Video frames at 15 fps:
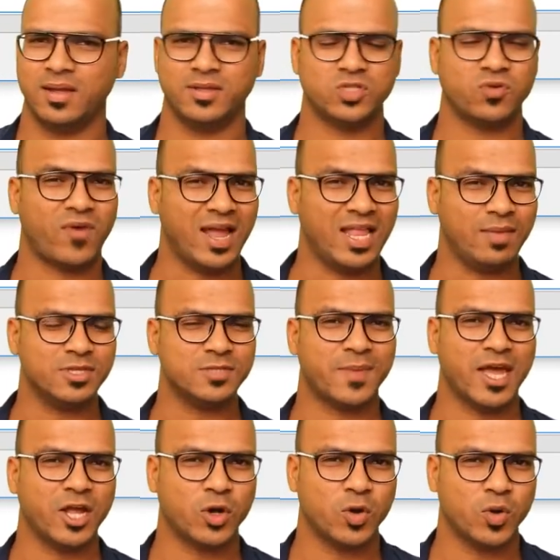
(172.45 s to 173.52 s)
So file name is
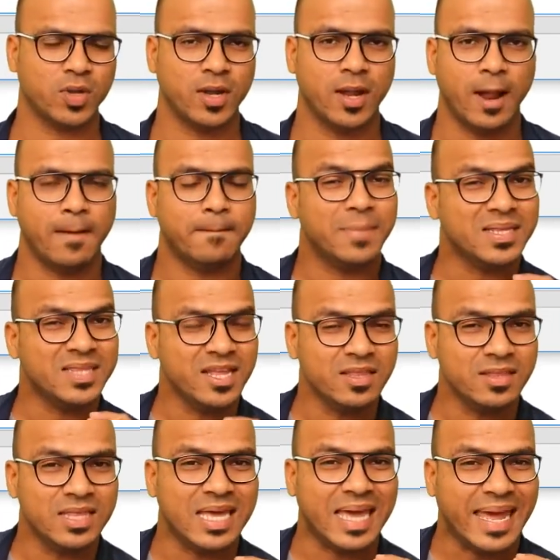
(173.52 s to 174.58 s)
my code, but
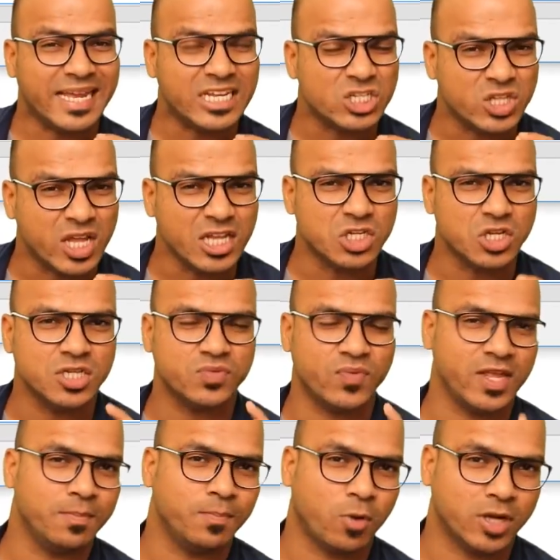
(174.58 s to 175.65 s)
then the extension is
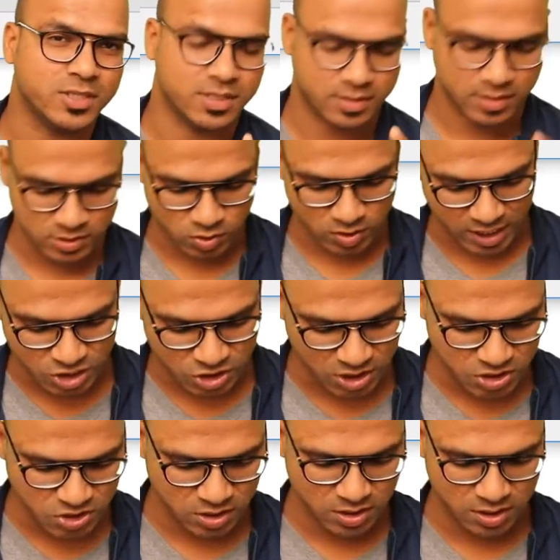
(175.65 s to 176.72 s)
very important. So the
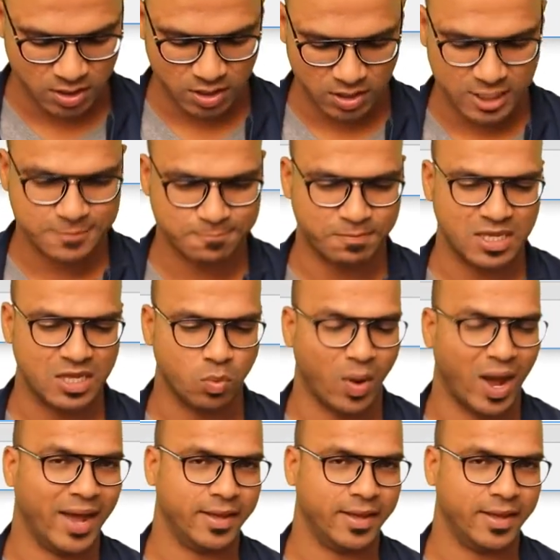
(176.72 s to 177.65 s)
extension here is py.